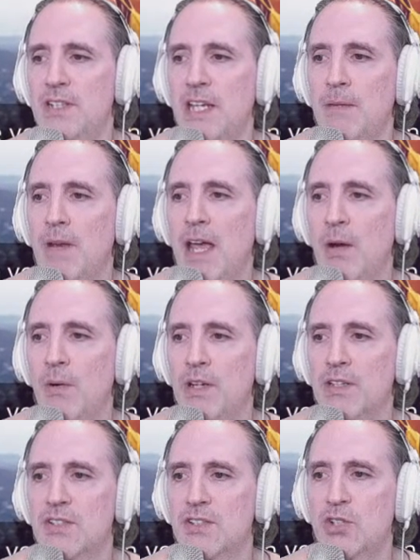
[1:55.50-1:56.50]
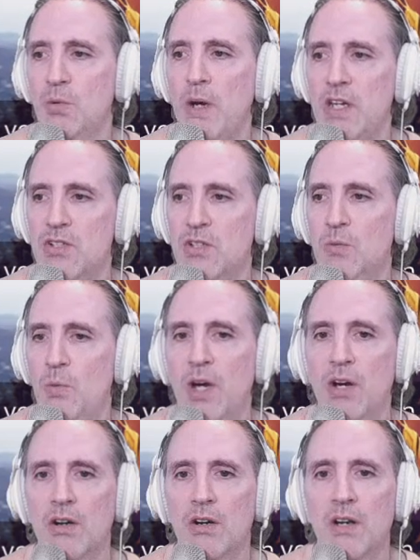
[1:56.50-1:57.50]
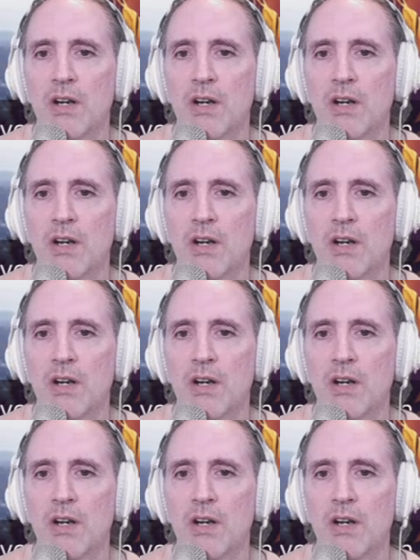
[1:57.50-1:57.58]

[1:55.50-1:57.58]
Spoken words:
team now in a situation where